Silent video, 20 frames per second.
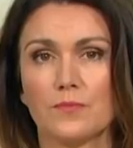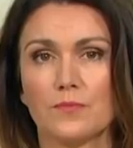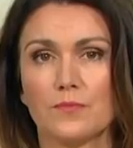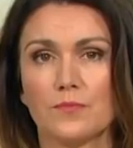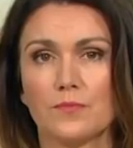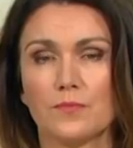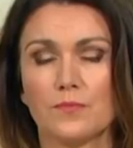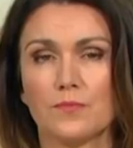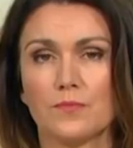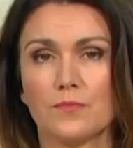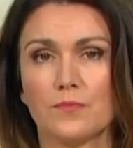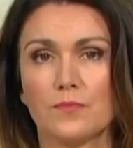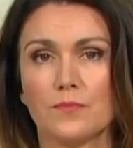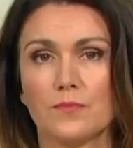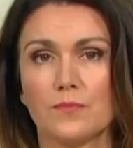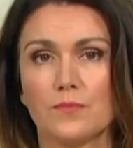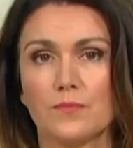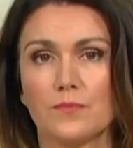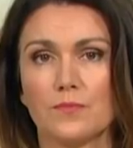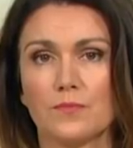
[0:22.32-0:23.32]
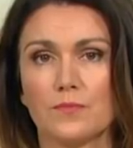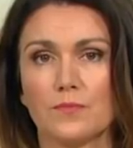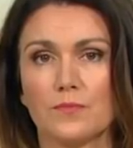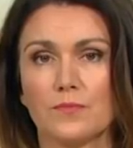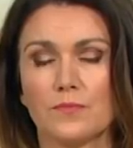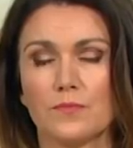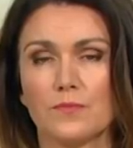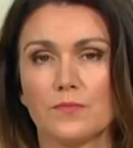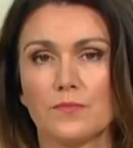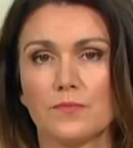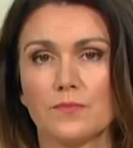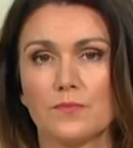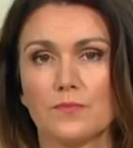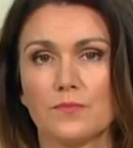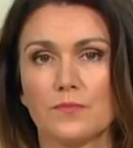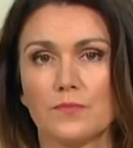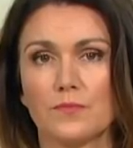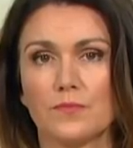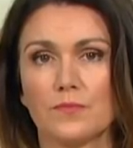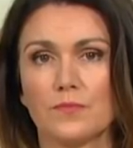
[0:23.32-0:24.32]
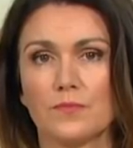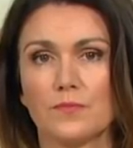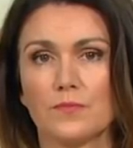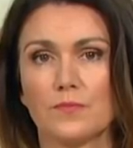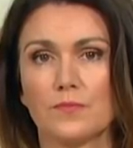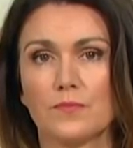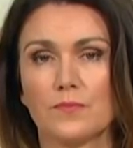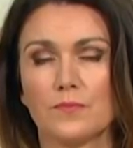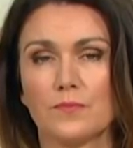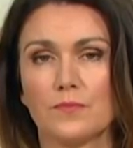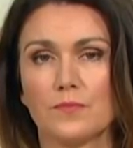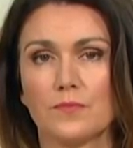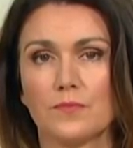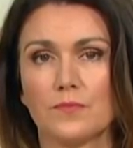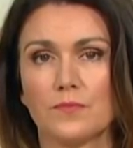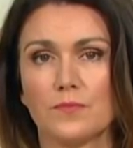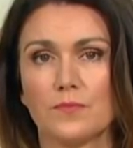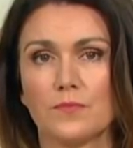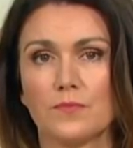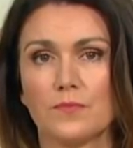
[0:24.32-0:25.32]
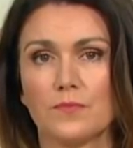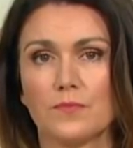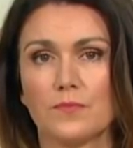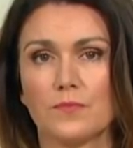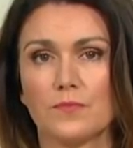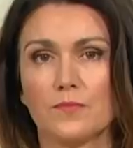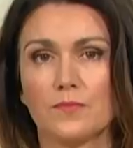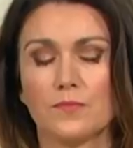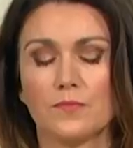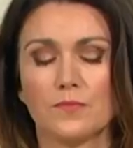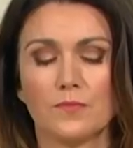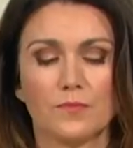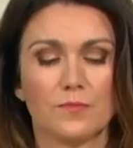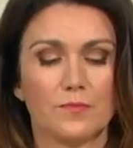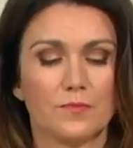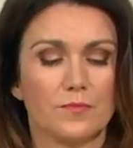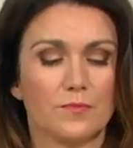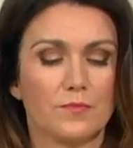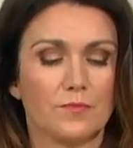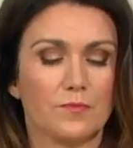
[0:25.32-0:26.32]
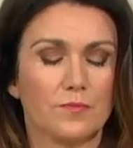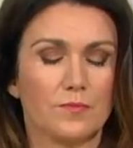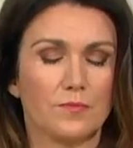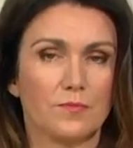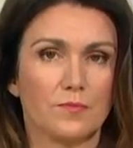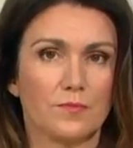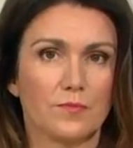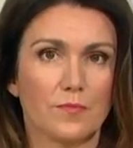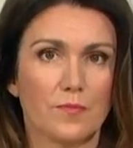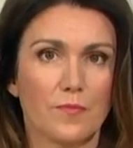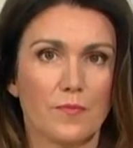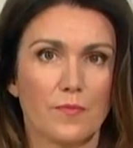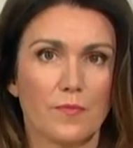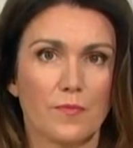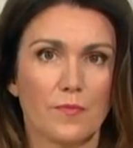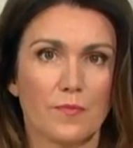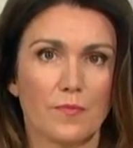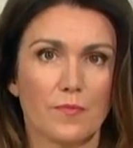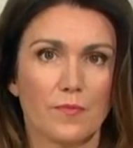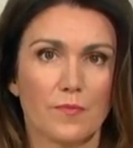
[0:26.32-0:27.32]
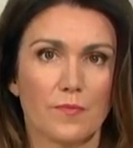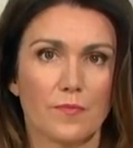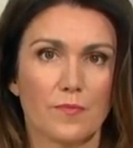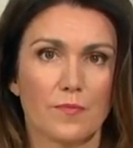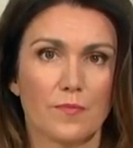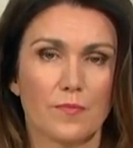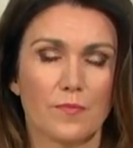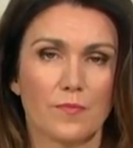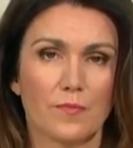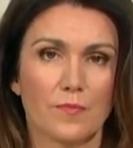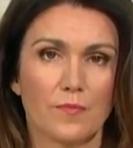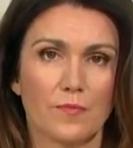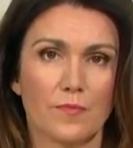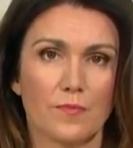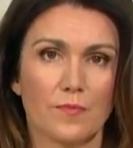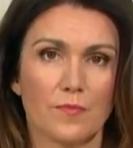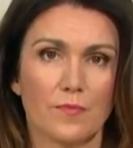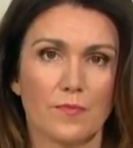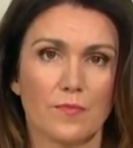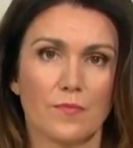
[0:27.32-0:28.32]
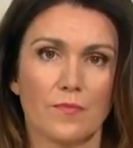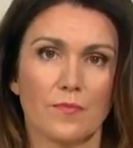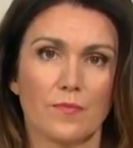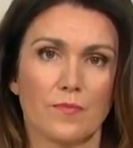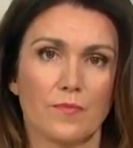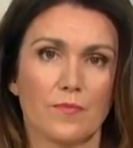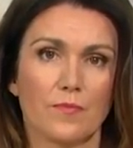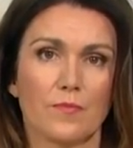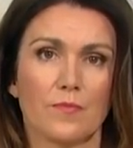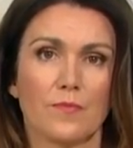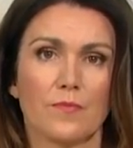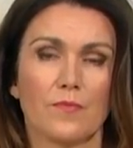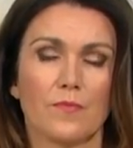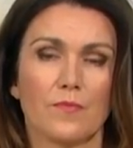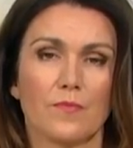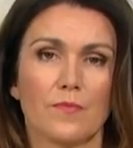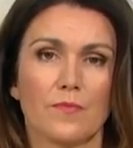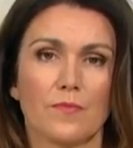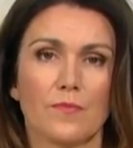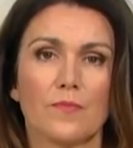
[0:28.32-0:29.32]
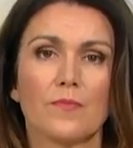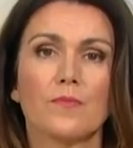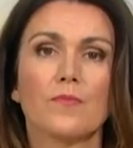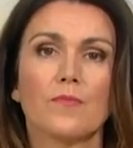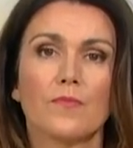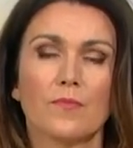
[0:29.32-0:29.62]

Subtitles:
[no speech]